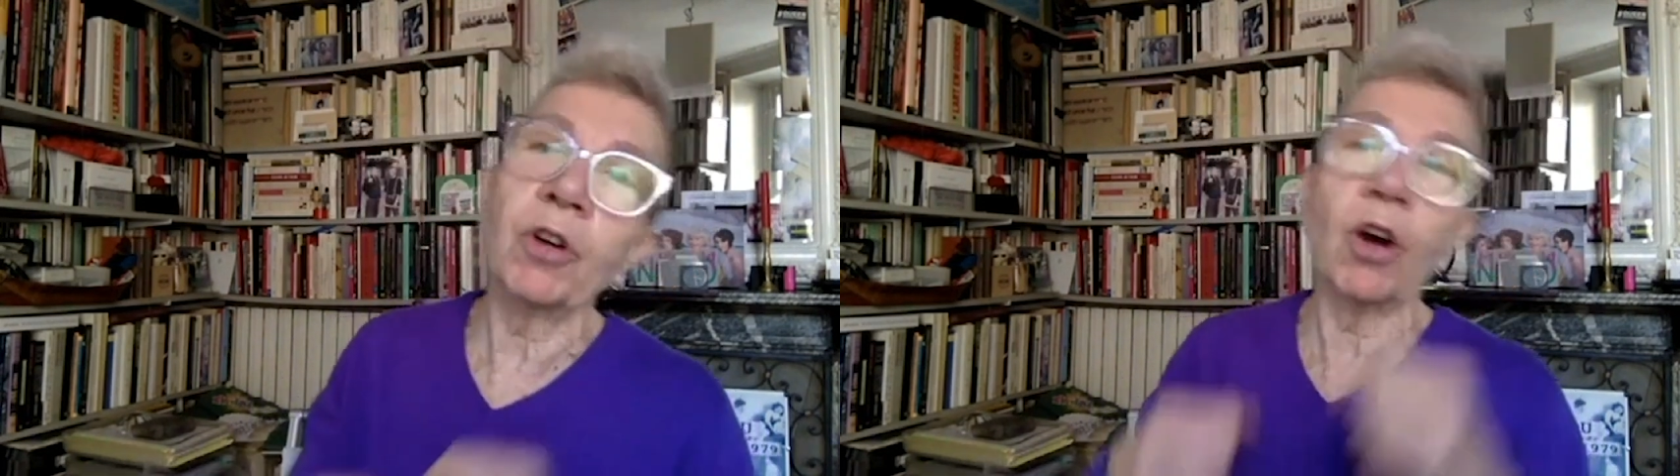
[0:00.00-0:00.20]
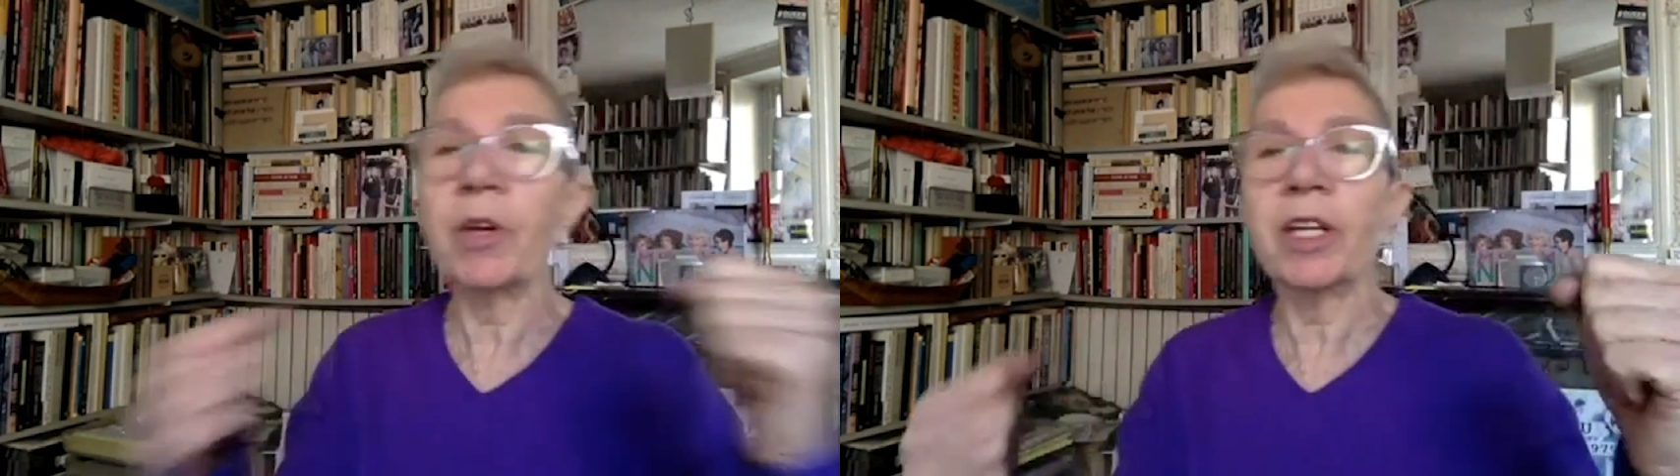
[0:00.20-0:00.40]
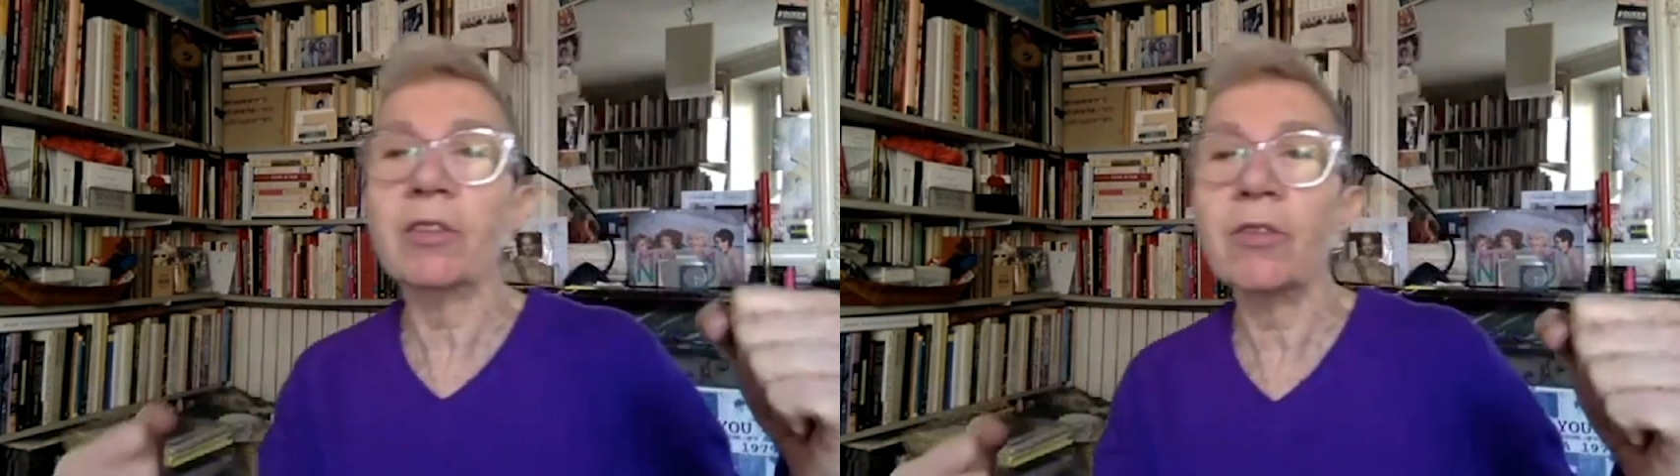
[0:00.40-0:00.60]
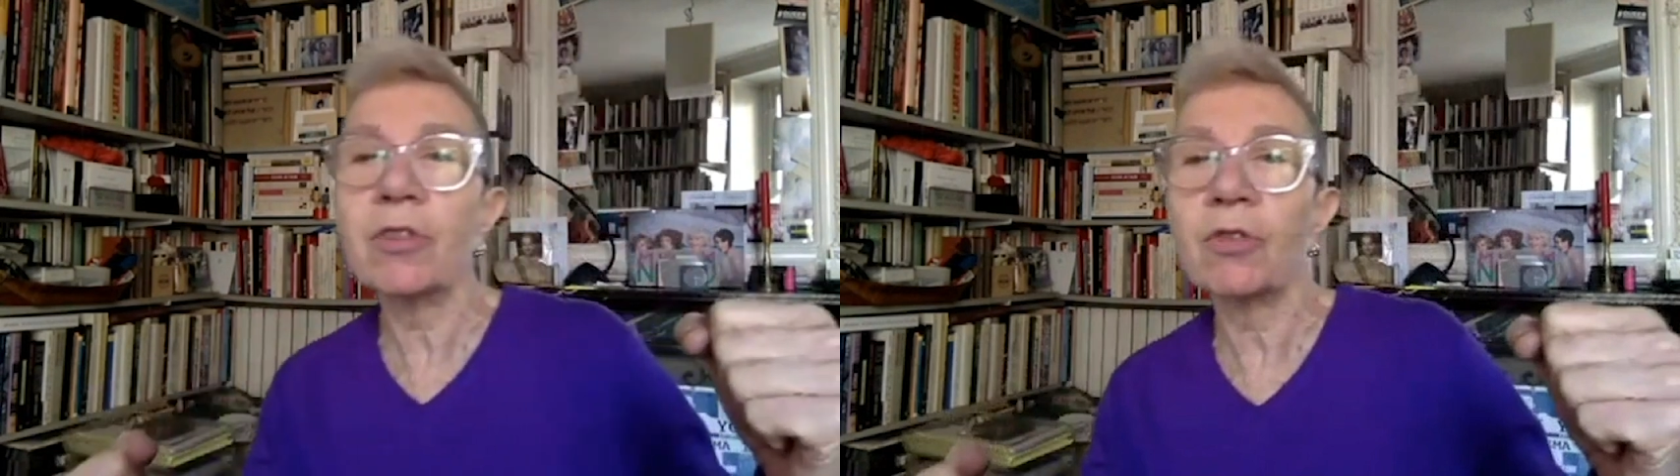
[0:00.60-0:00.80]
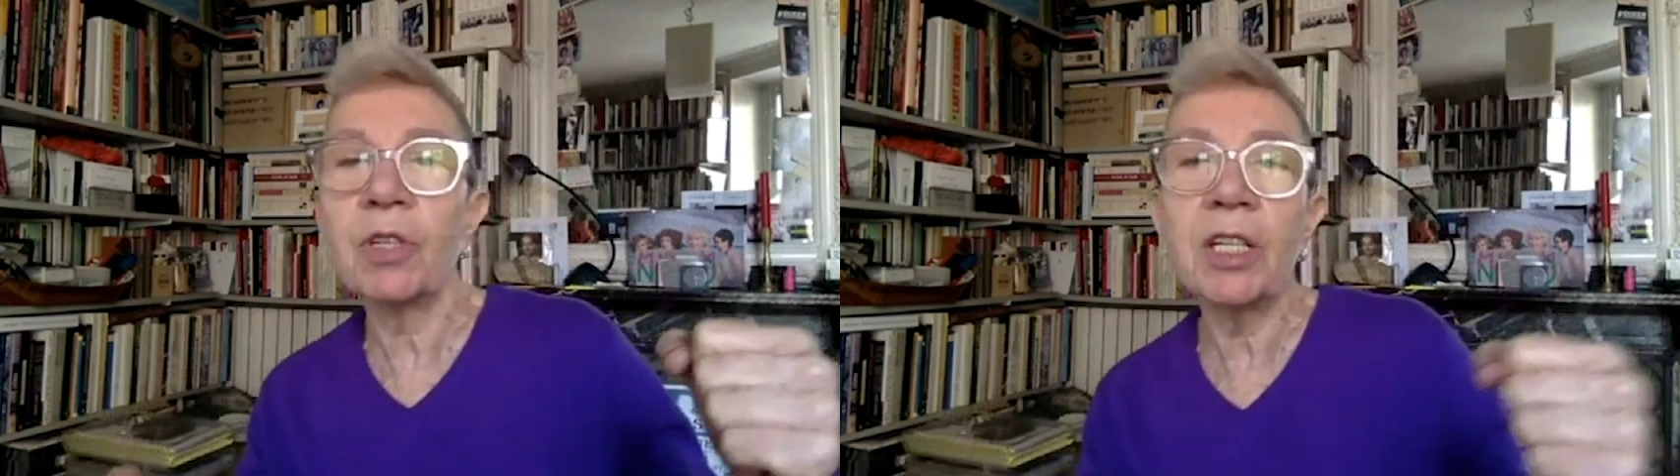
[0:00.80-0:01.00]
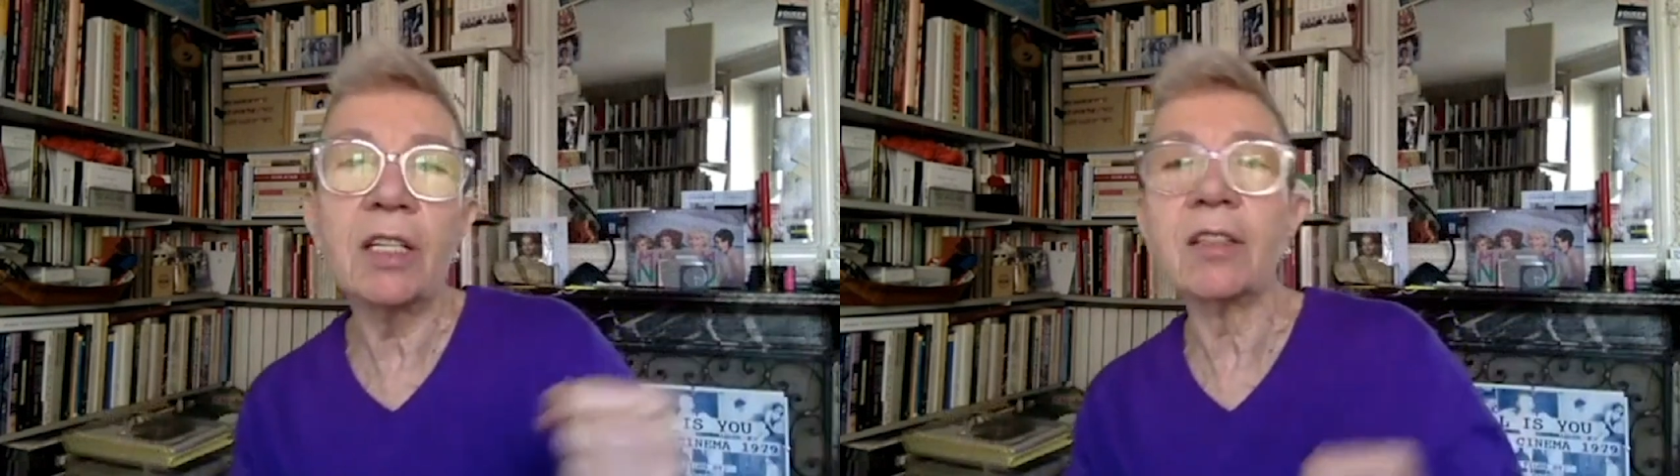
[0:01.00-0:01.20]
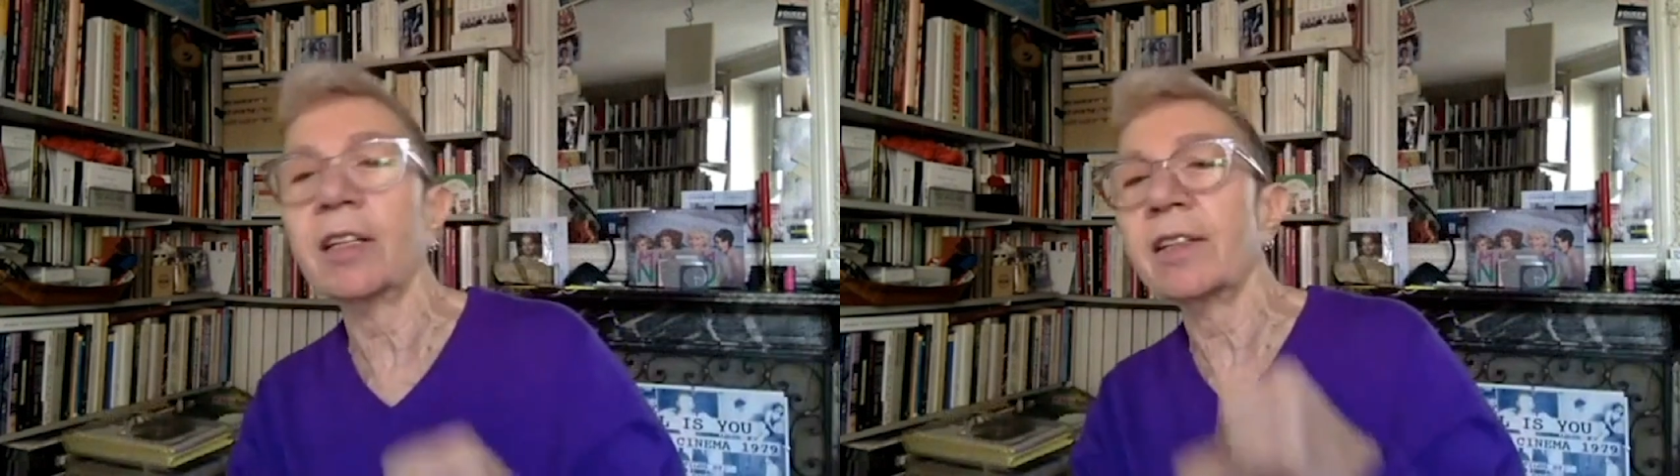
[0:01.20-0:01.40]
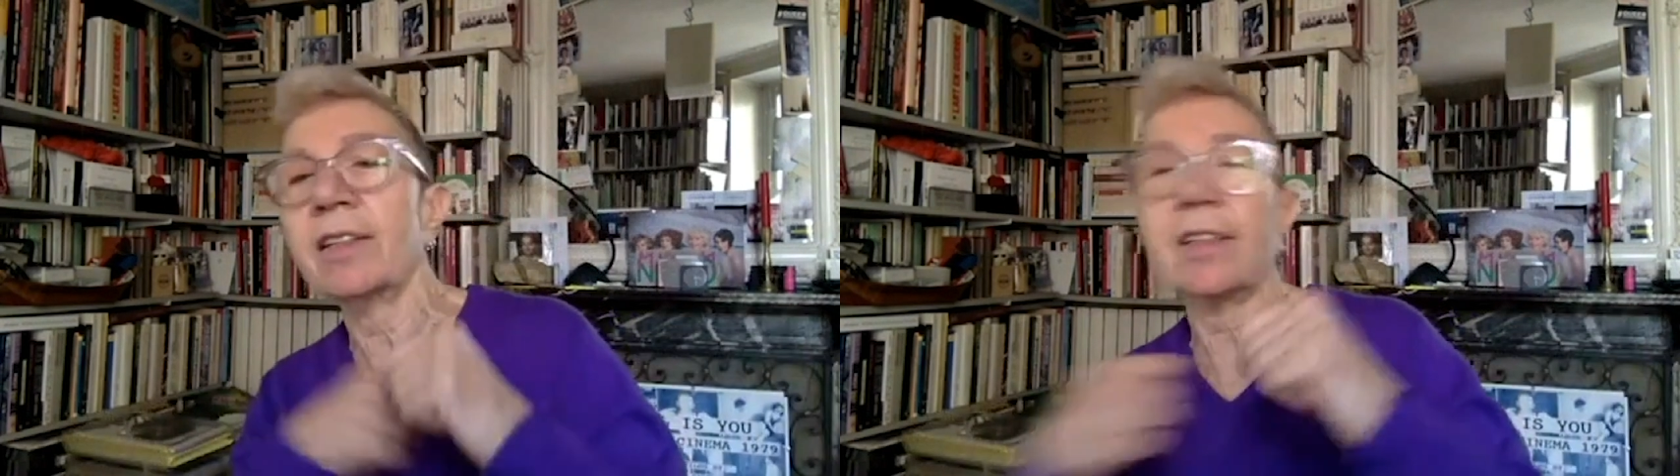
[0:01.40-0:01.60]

going in the street and